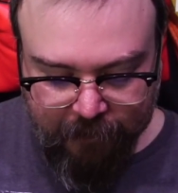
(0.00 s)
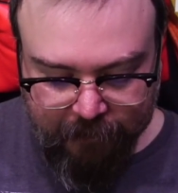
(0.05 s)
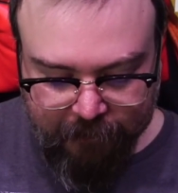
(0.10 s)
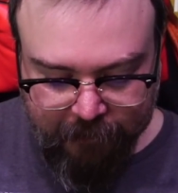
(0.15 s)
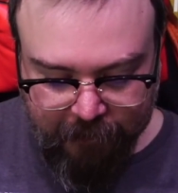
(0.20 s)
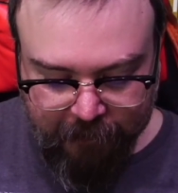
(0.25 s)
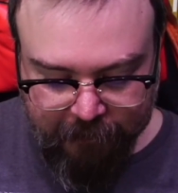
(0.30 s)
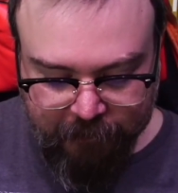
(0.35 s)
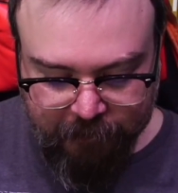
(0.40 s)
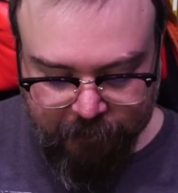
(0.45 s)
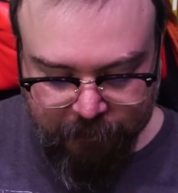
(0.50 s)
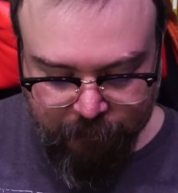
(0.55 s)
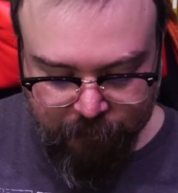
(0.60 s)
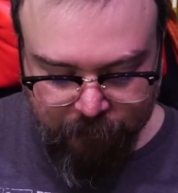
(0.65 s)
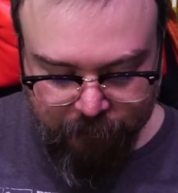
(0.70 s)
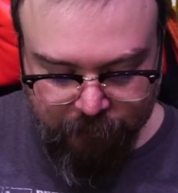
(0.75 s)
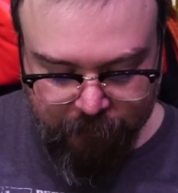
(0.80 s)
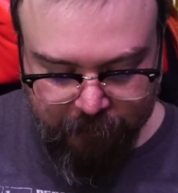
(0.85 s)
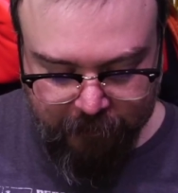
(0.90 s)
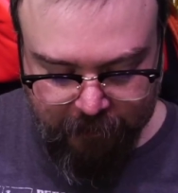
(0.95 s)
touched
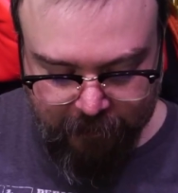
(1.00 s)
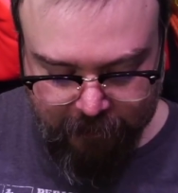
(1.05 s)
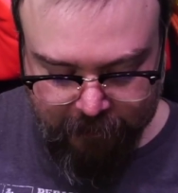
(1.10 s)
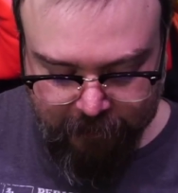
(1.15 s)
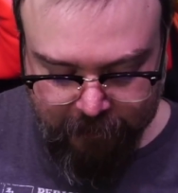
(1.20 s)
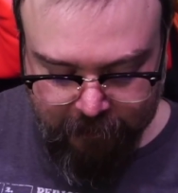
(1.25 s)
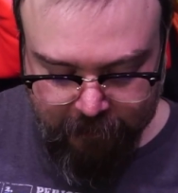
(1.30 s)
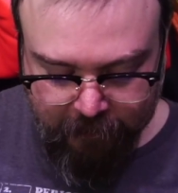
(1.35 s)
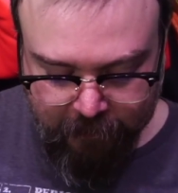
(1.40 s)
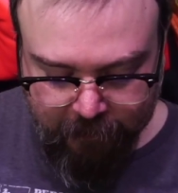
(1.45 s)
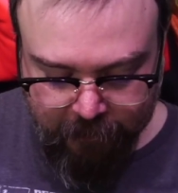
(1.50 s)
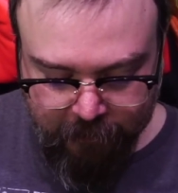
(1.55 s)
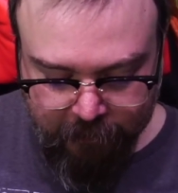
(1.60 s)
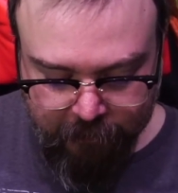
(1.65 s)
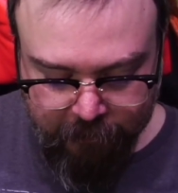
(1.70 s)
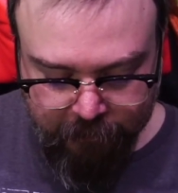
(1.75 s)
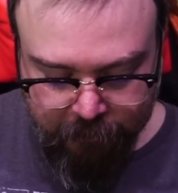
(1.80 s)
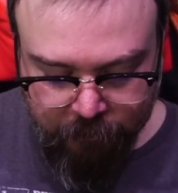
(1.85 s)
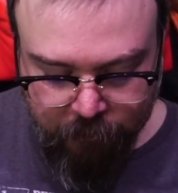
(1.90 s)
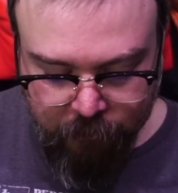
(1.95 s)
Brutha.
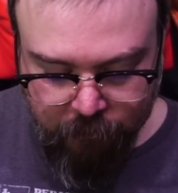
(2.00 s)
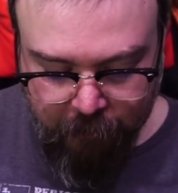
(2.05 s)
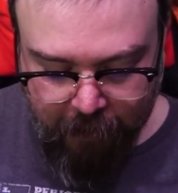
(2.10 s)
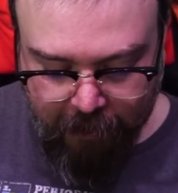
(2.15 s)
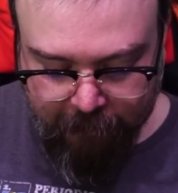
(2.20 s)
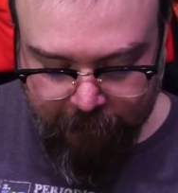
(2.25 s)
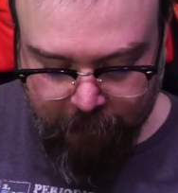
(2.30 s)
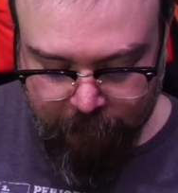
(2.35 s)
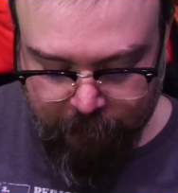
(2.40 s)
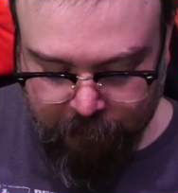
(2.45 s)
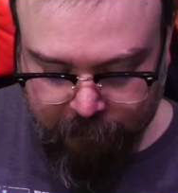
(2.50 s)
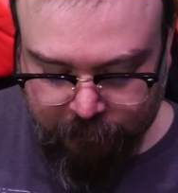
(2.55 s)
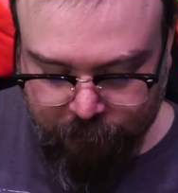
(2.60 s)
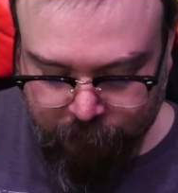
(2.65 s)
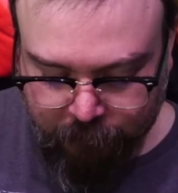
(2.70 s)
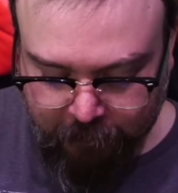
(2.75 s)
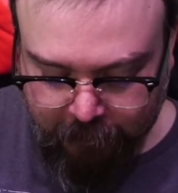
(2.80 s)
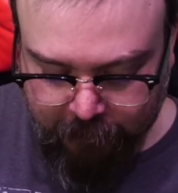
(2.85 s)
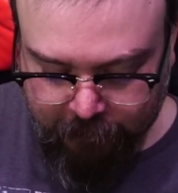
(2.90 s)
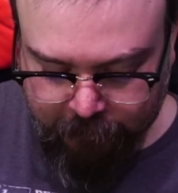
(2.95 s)
You have a
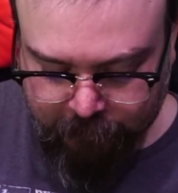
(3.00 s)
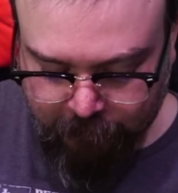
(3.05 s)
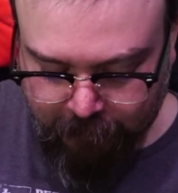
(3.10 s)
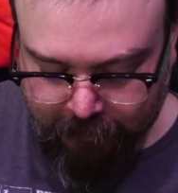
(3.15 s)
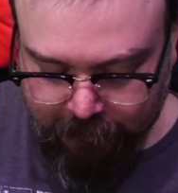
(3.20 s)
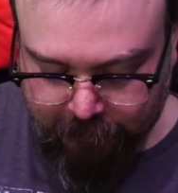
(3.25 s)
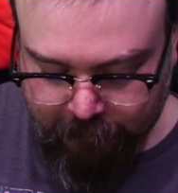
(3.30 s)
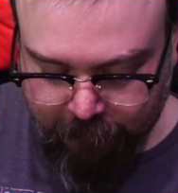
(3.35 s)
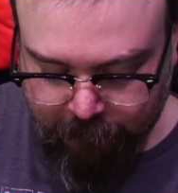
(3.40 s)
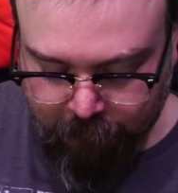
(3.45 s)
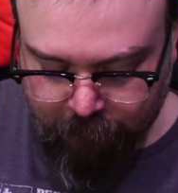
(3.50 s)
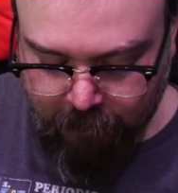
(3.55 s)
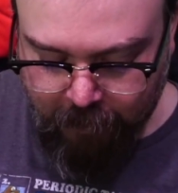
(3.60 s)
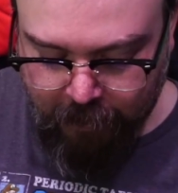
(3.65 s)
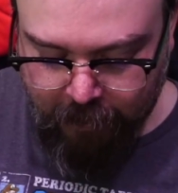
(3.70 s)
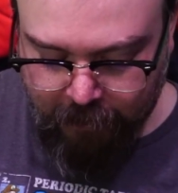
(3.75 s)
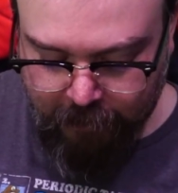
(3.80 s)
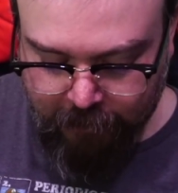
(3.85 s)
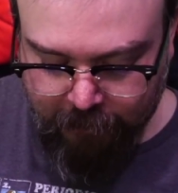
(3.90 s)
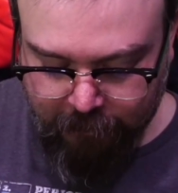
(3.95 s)
persuasive
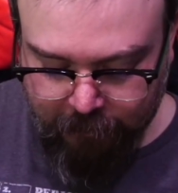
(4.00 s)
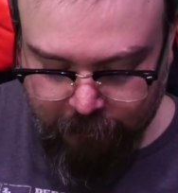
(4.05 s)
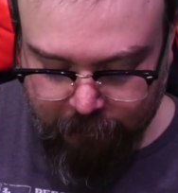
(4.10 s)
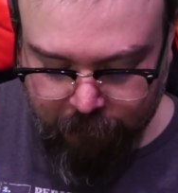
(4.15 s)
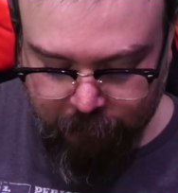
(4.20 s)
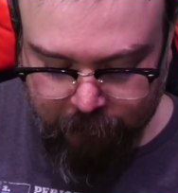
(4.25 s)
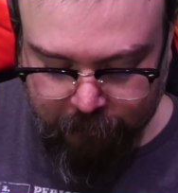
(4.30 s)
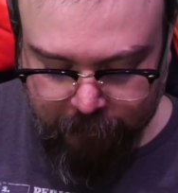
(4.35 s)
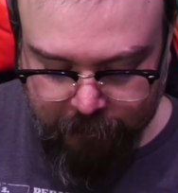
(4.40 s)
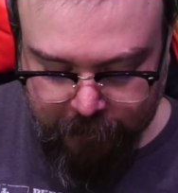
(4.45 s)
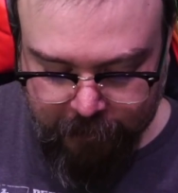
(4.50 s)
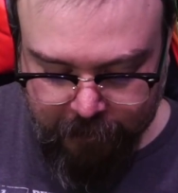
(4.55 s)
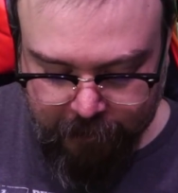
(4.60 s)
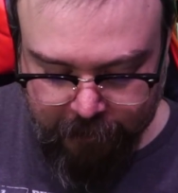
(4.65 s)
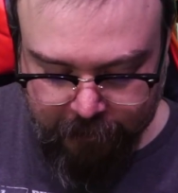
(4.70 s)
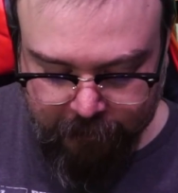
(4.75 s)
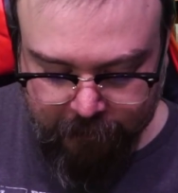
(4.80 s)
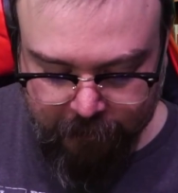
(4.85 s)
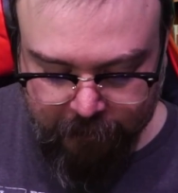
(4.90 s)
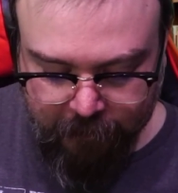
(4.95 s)
way. You will need
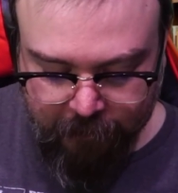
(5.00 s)
it.